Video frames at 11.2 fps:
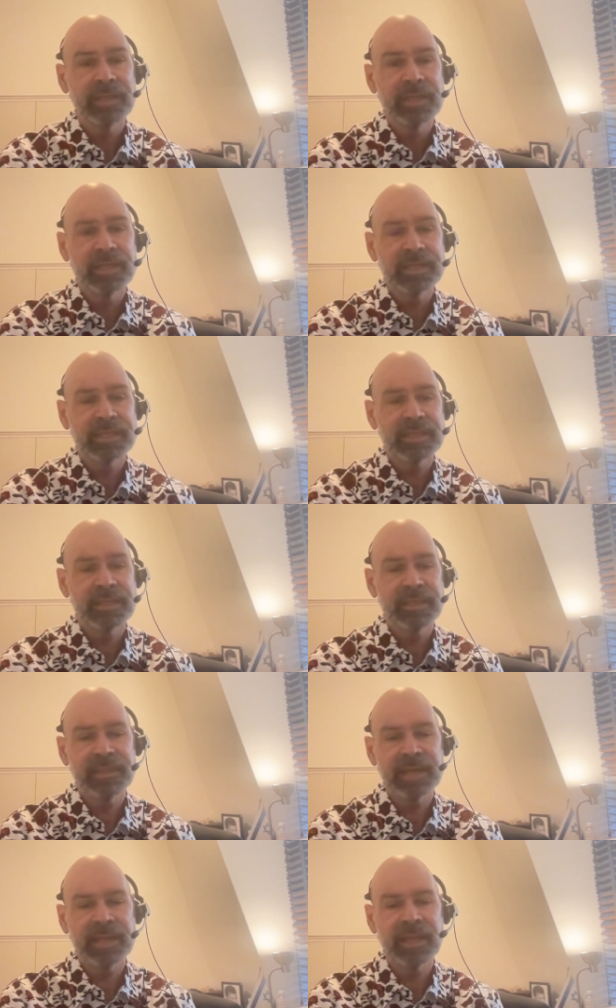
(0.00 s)
because I
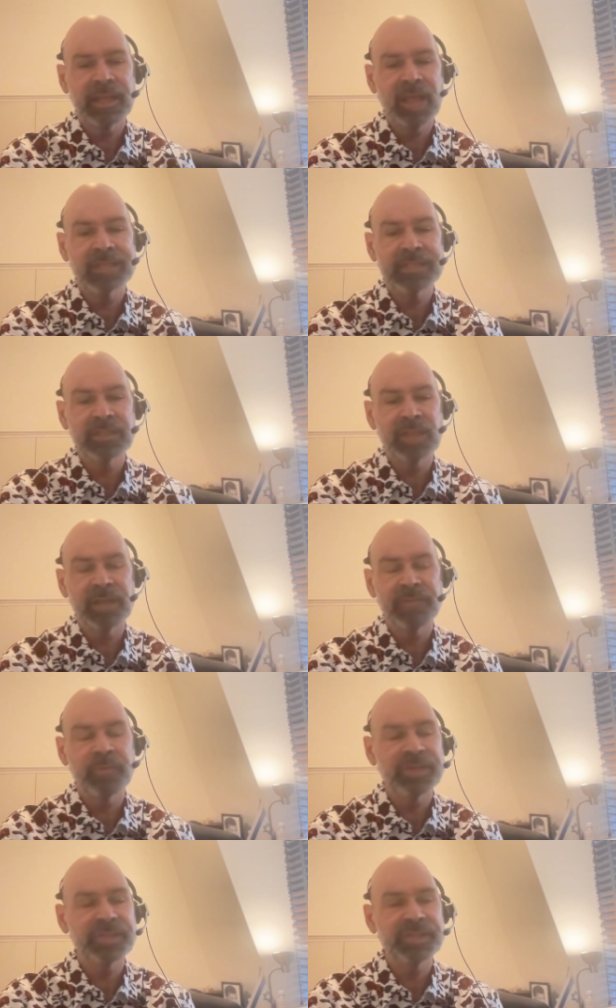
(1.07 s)
think that I lost a lot of
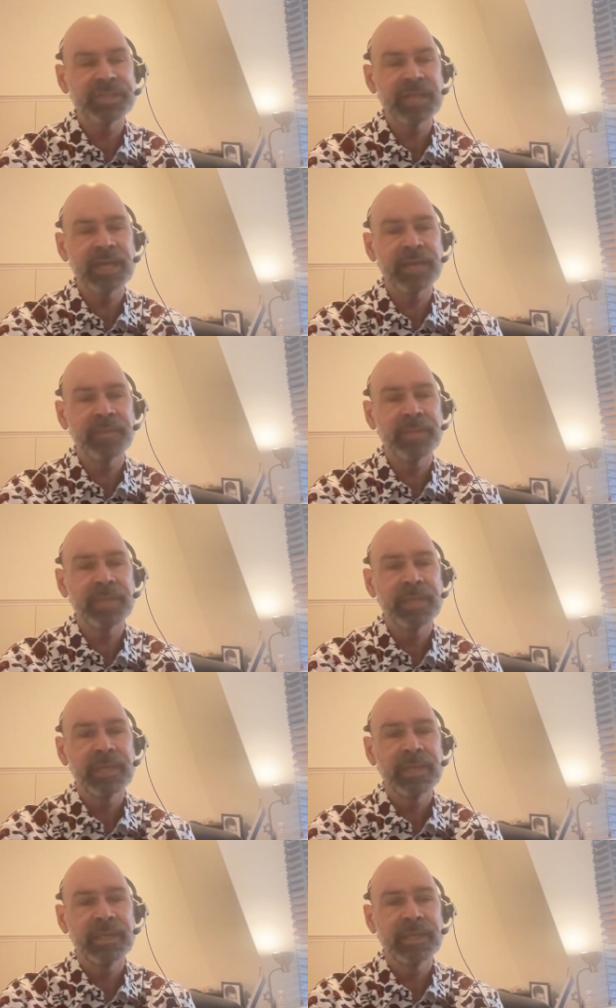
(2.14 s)
precious time
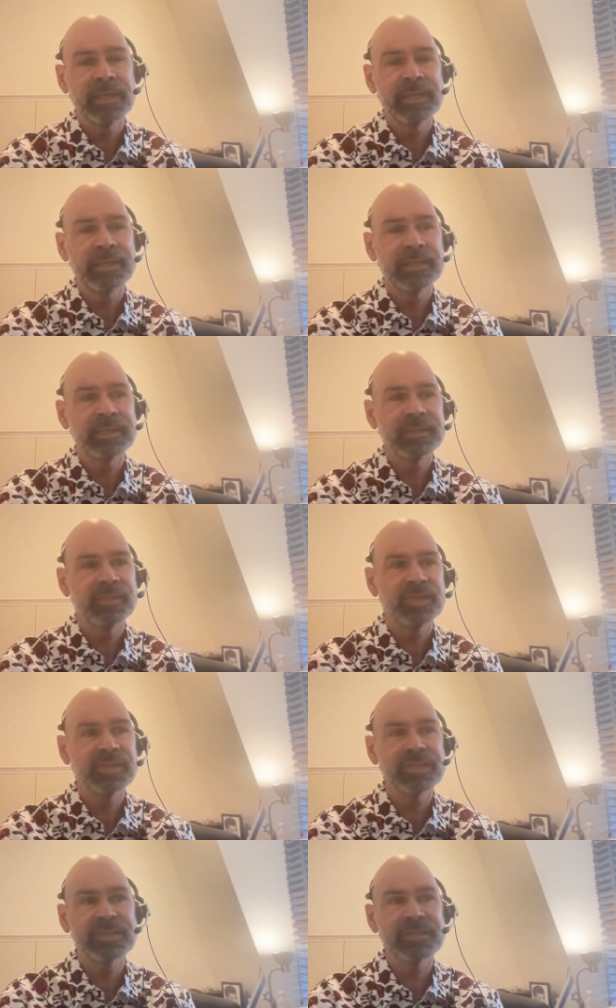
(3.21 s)
in
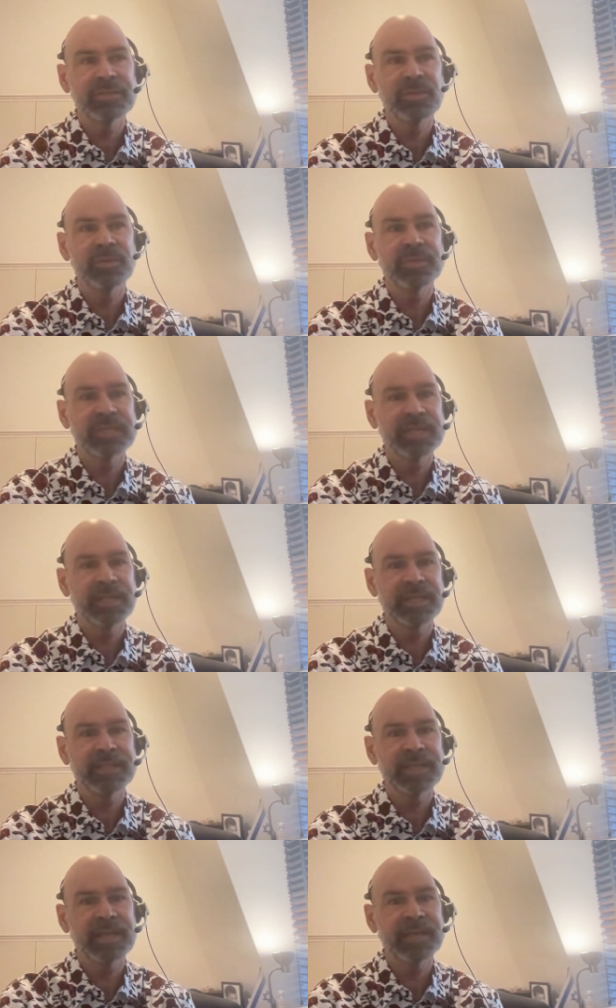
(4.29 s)
just setting it
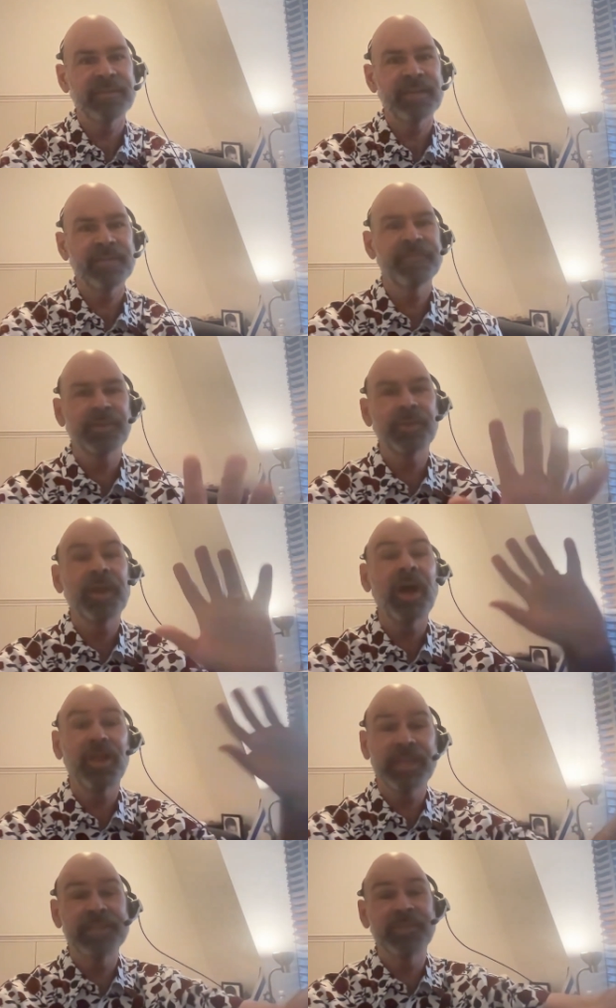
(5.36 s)
aside and figuring
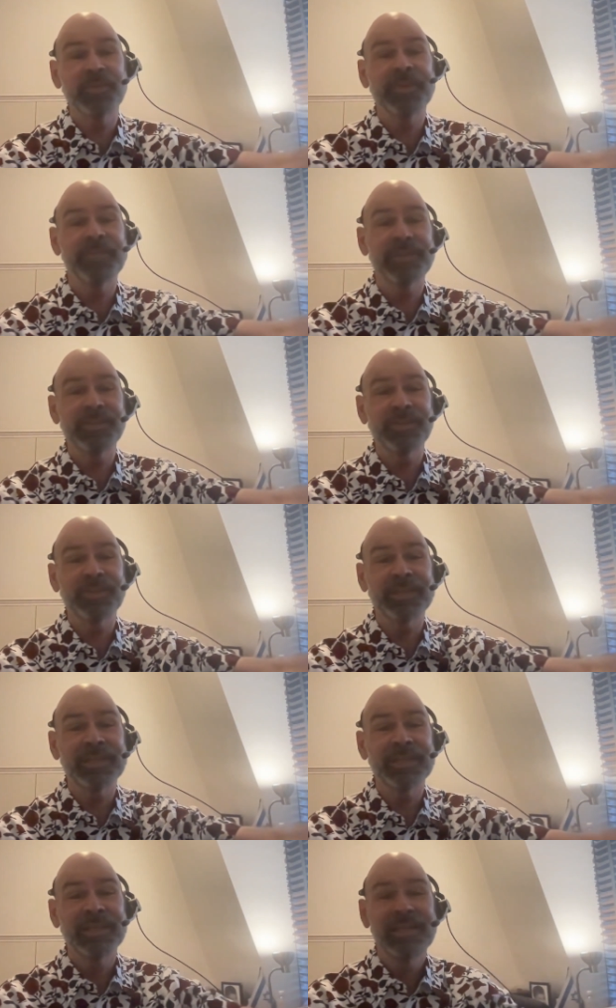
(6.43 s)
I'll get to it
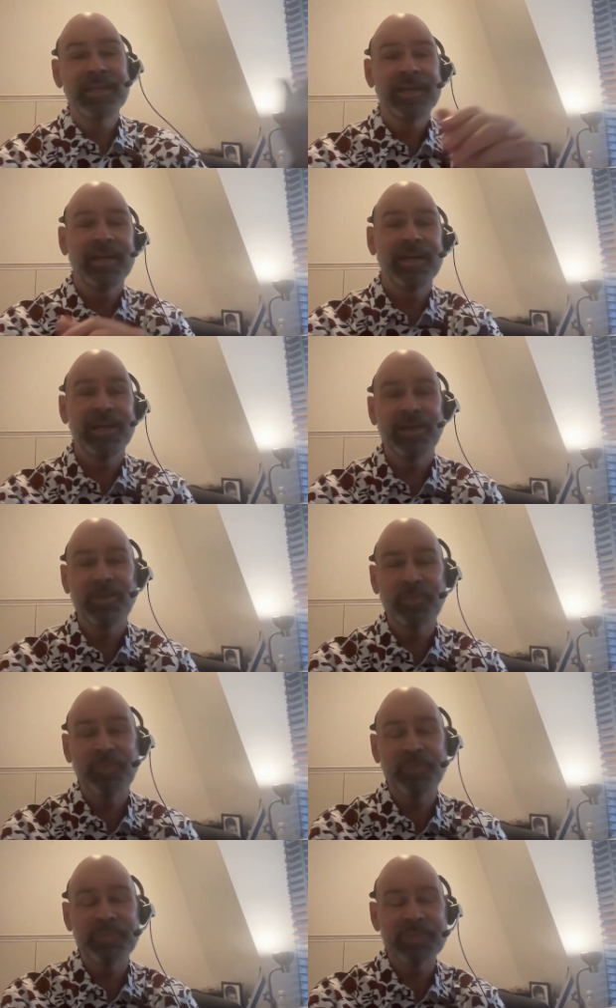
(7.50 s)
eventually.
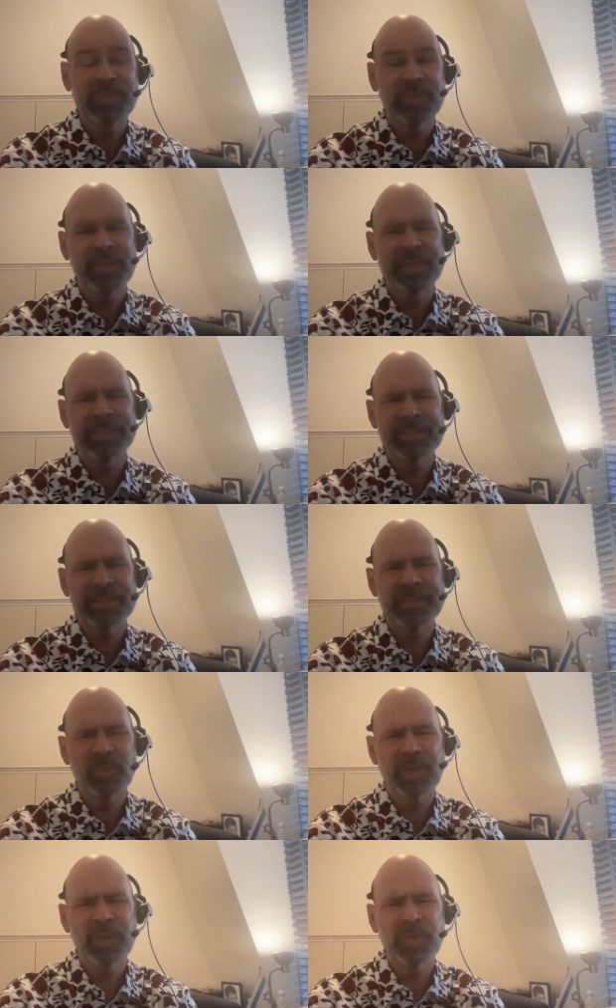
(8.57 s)
So that's
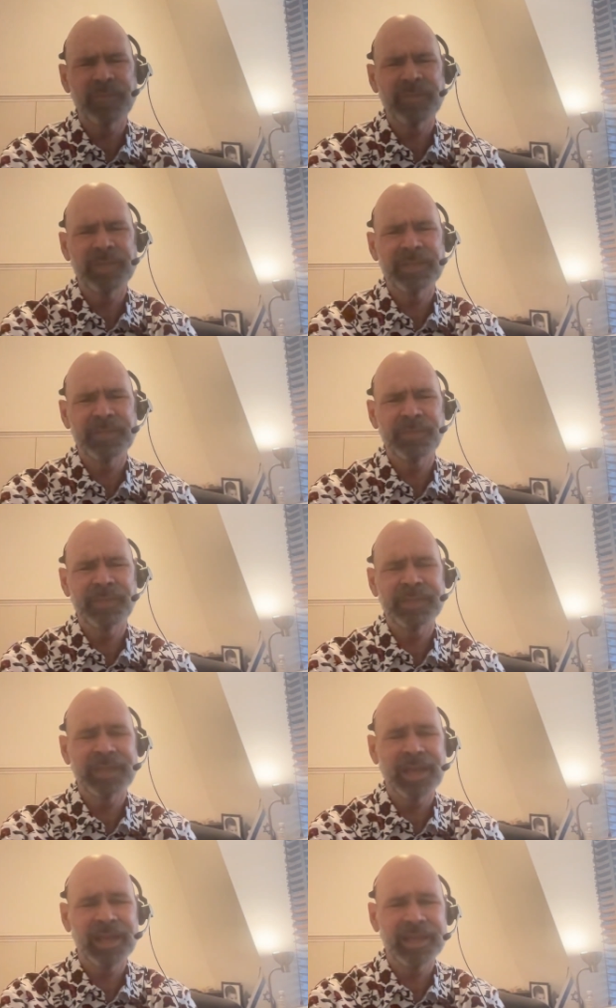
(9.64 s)
what I would have done
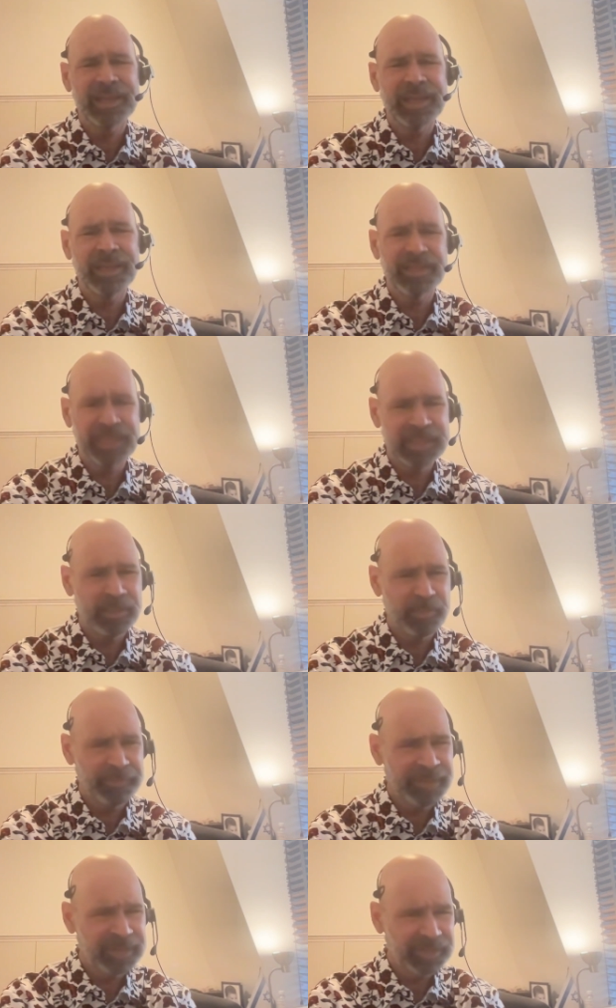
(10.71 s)
differently in the
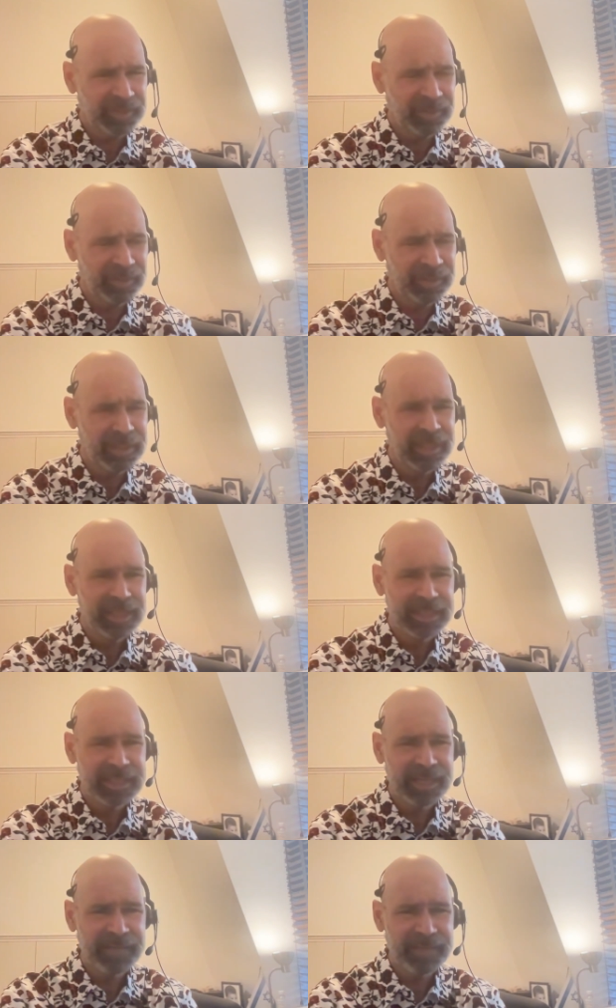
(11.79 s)
professional
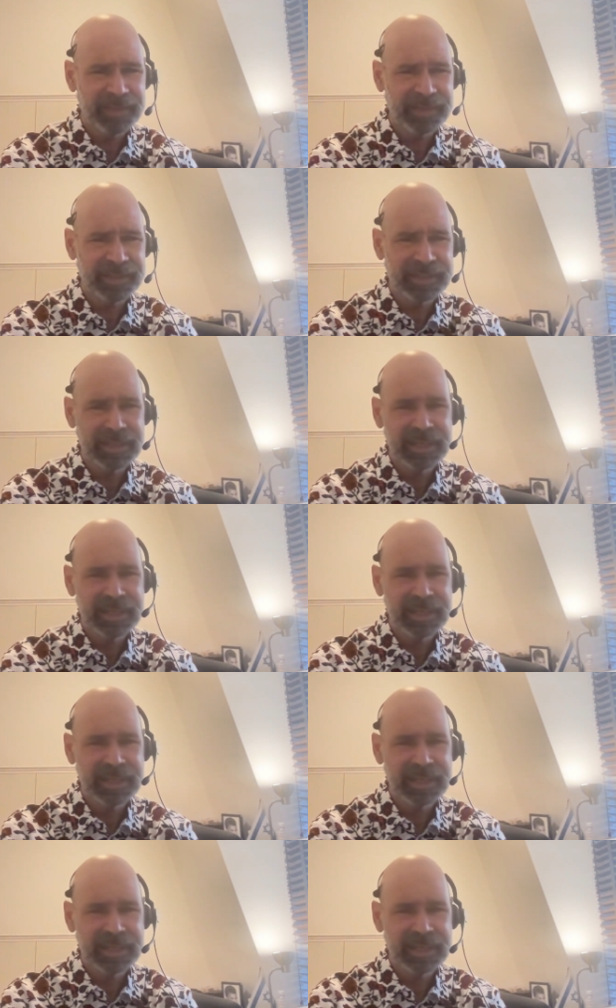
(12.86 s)
side of things.